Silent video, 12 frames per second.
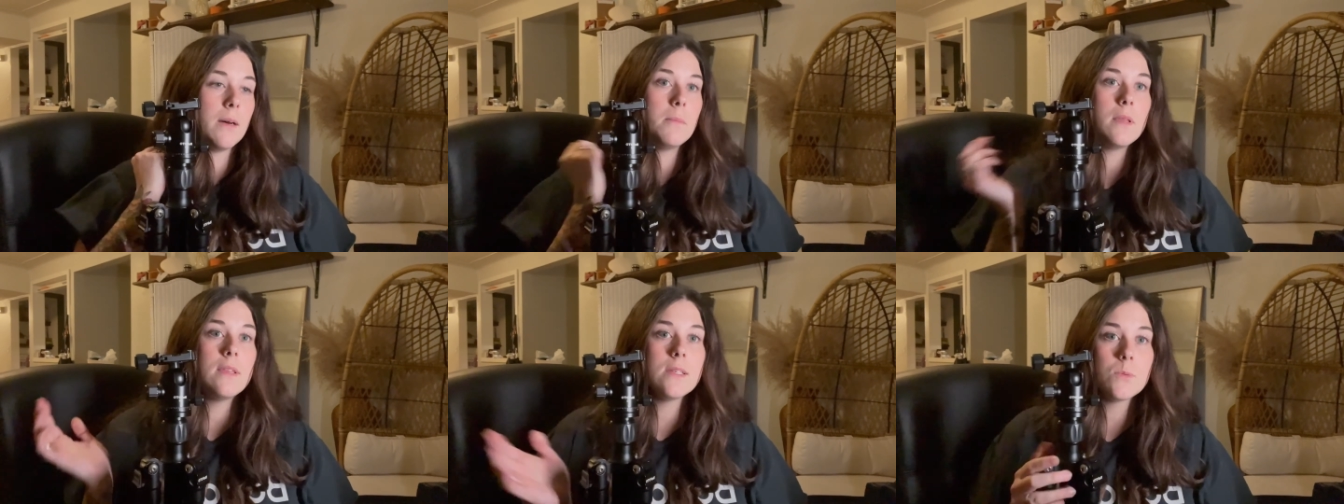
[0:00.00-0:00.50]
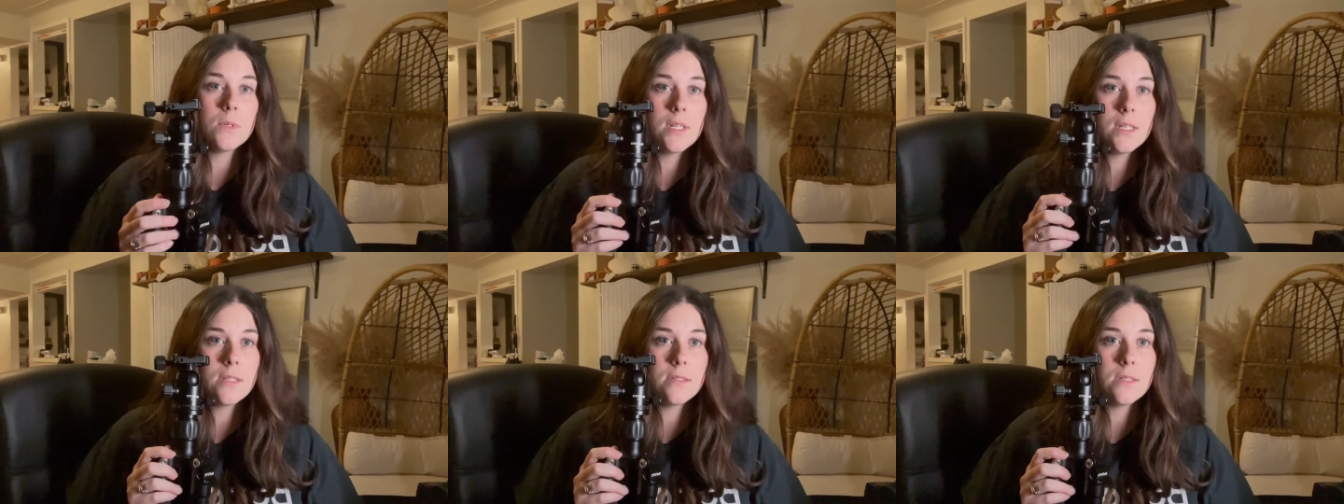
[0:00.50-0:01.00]
This one
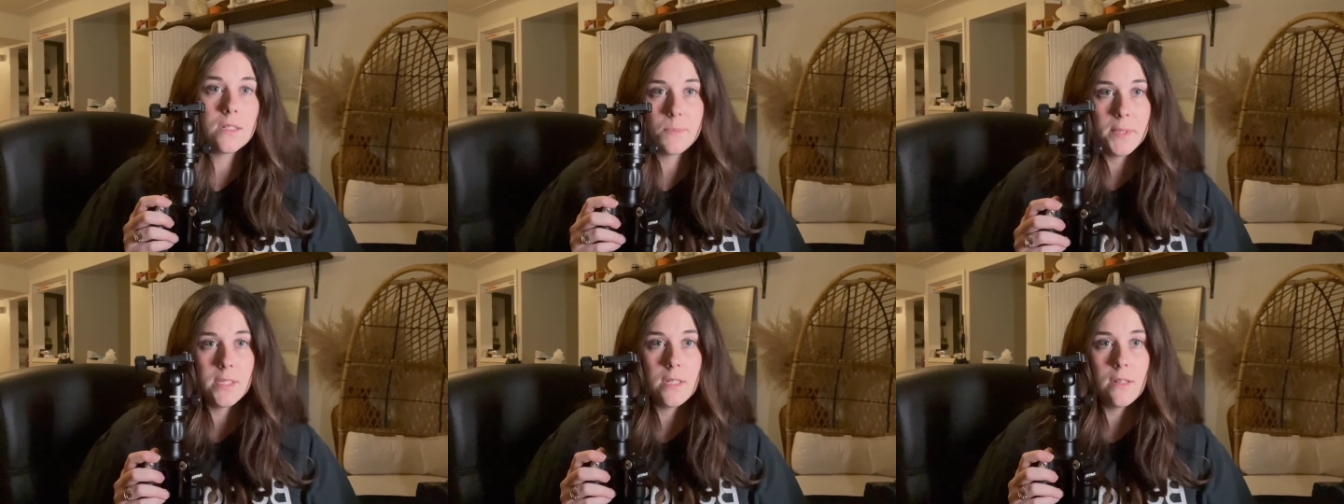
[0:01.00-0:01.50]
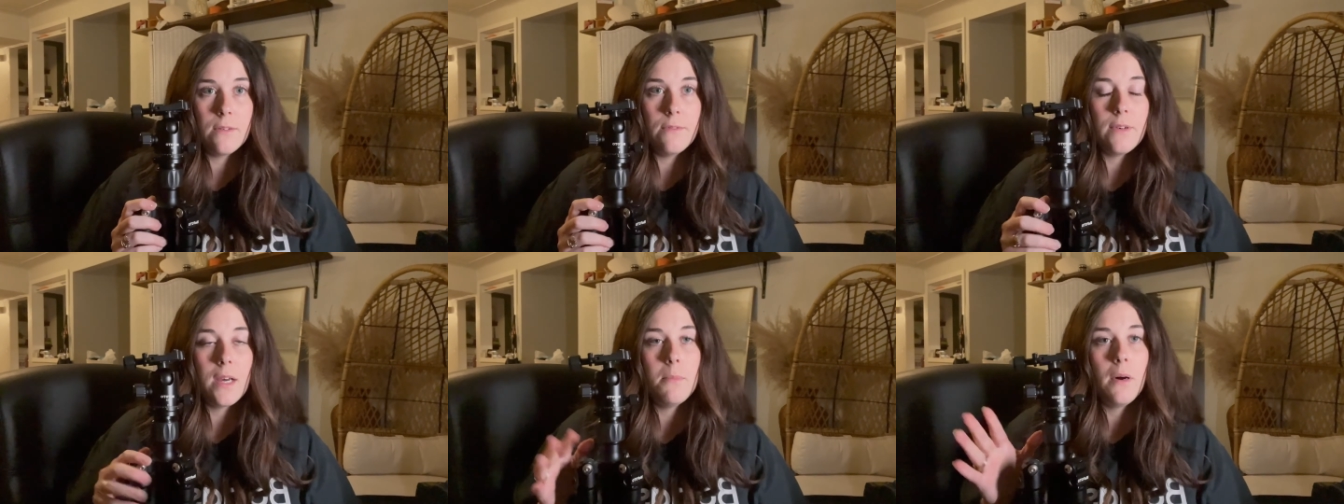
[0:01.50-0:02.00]
is
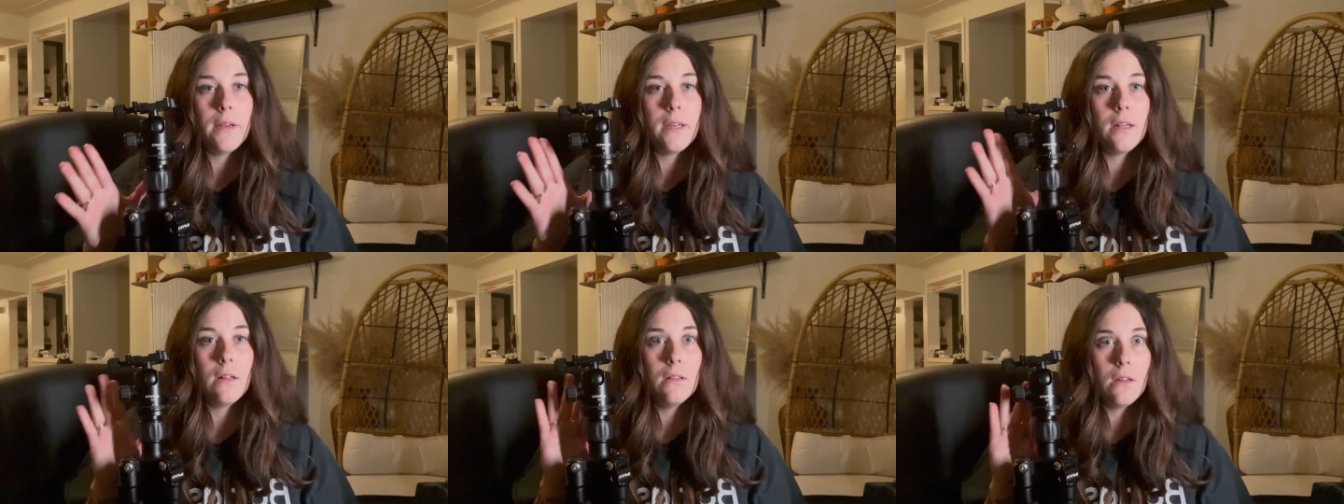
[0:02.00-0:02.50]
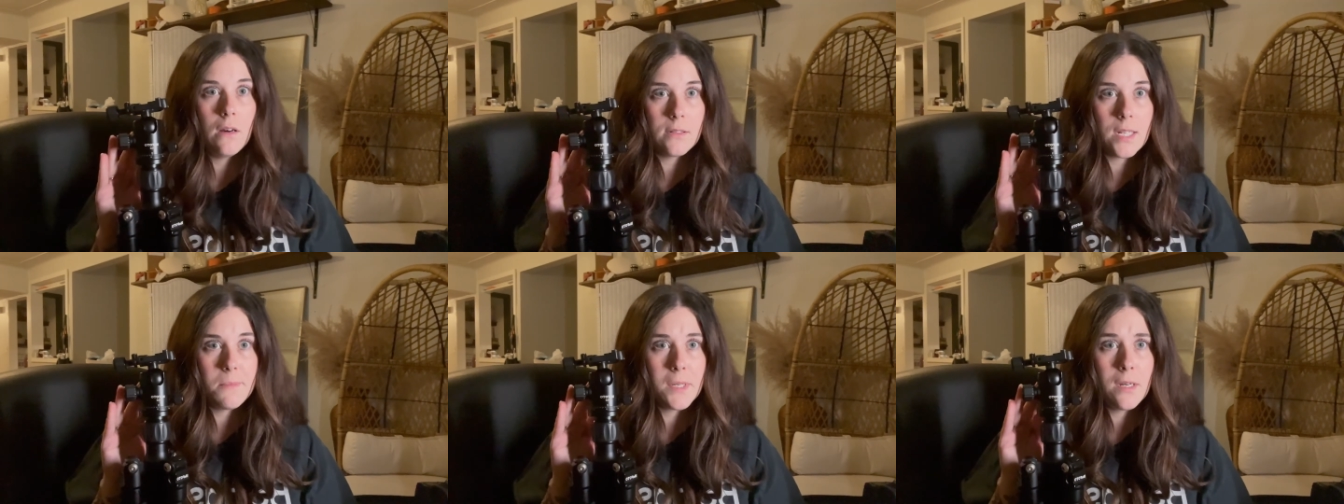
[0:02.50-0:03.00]
expensive. I bought it a long
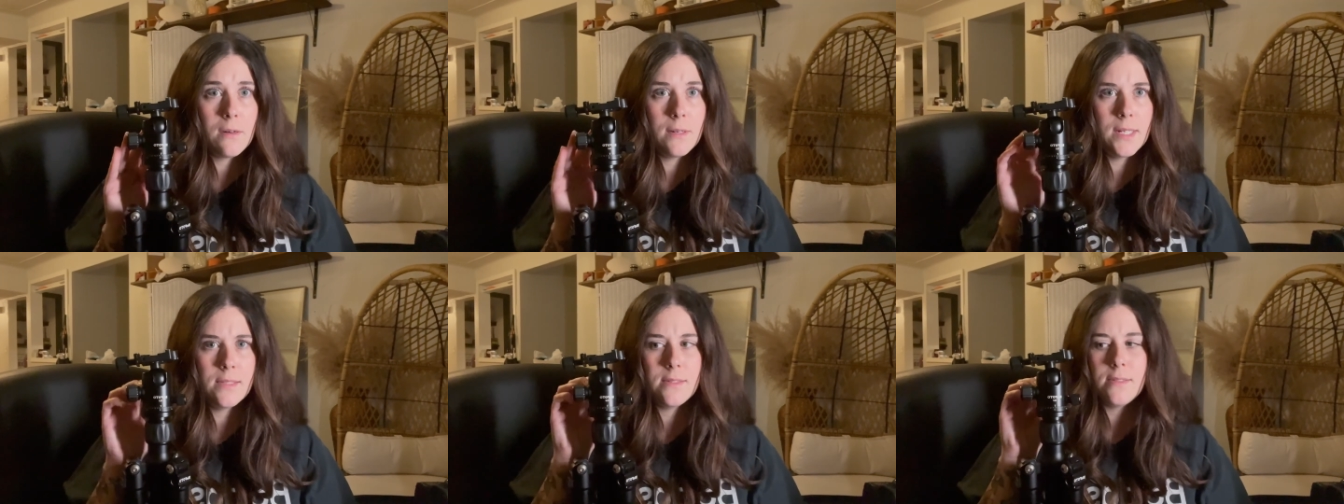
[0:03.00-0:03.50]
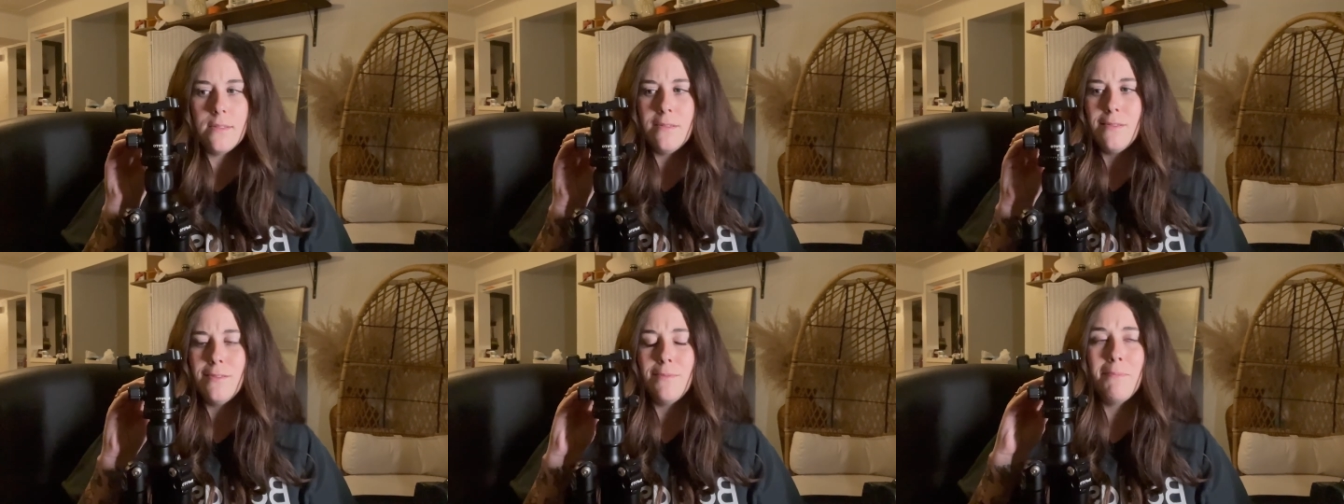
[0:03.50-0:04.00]
time ago. It's
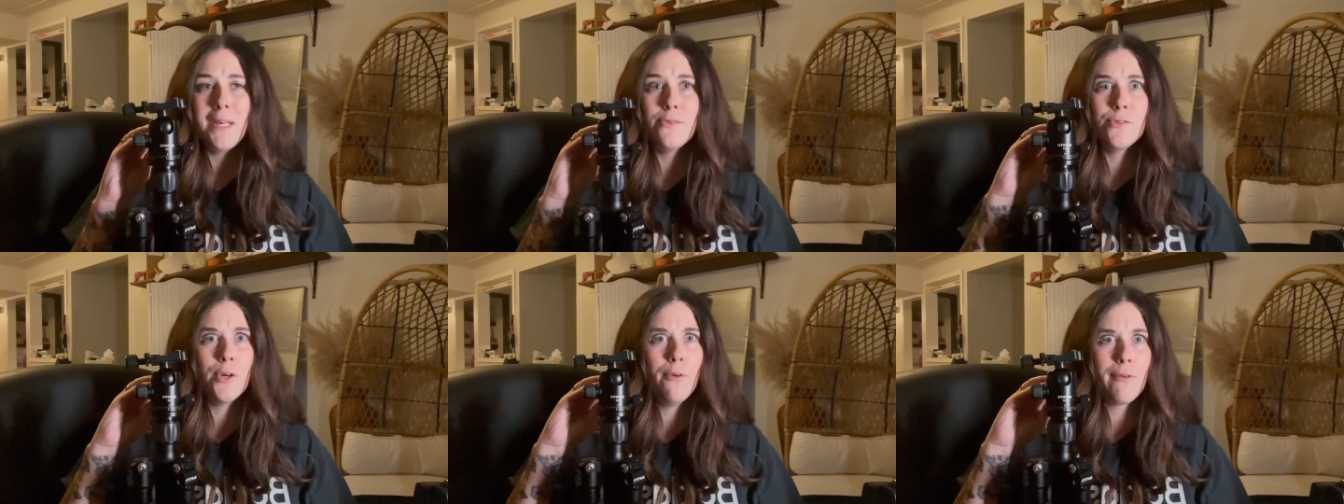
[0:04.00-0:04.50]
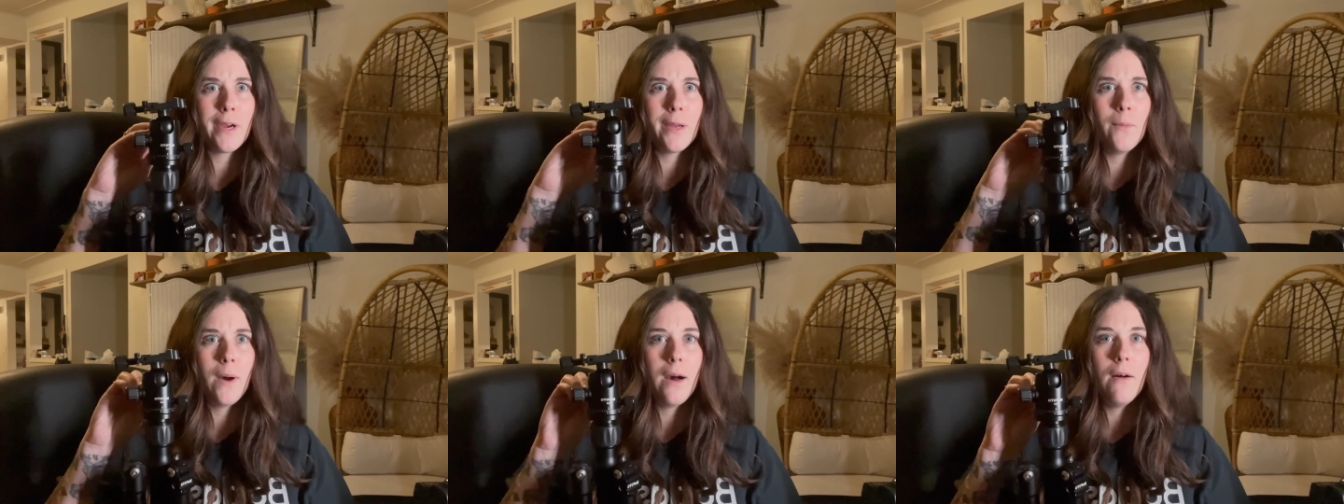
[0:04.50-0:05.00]
made so
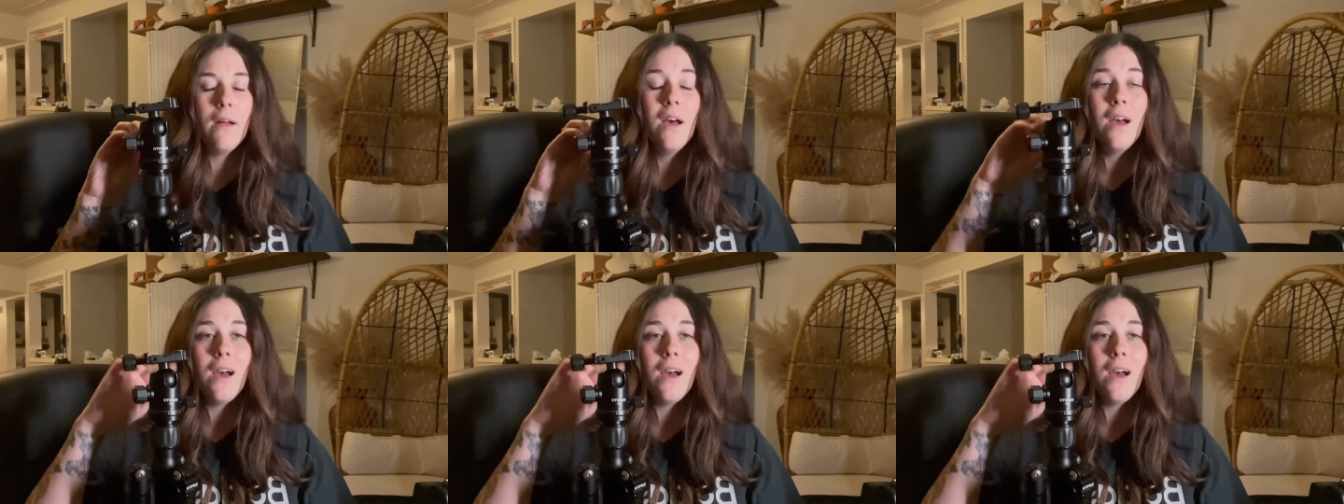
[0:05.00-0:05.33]
freaking well.